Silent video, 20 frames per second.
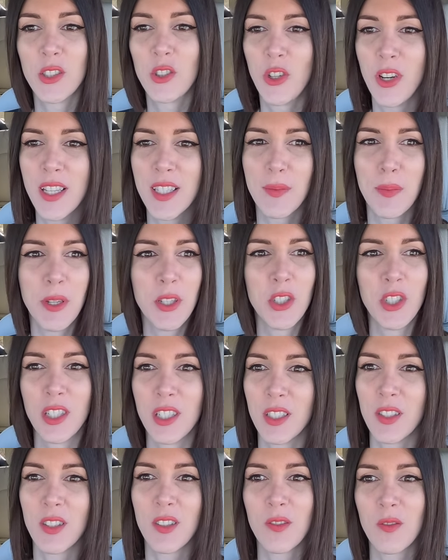Transmission
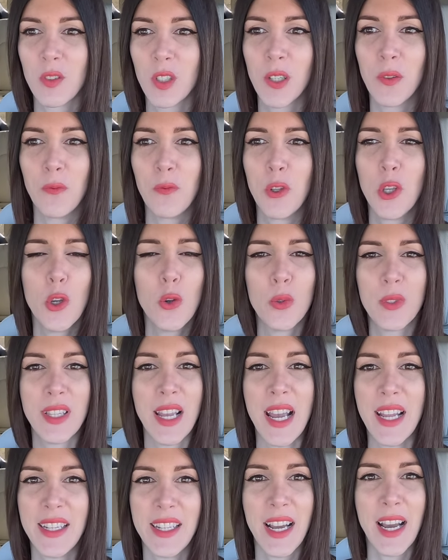is confused
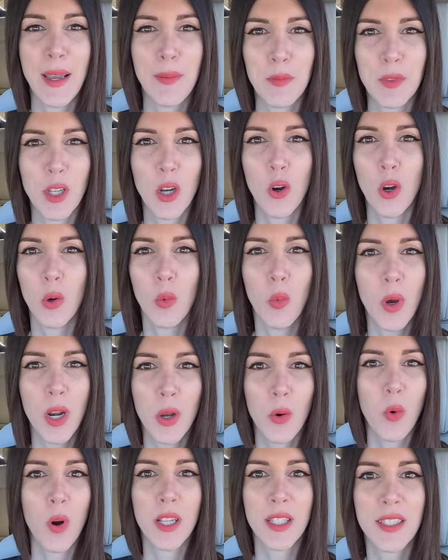at times though on what
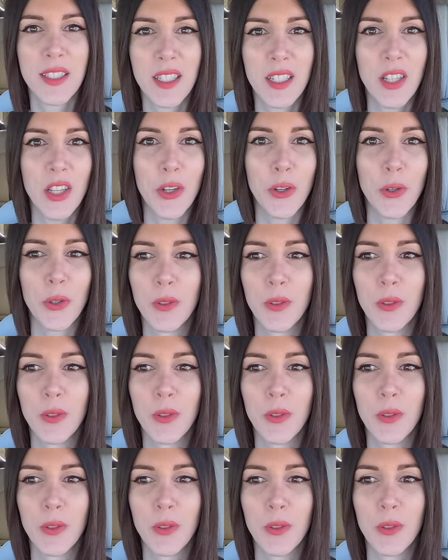it wants to do.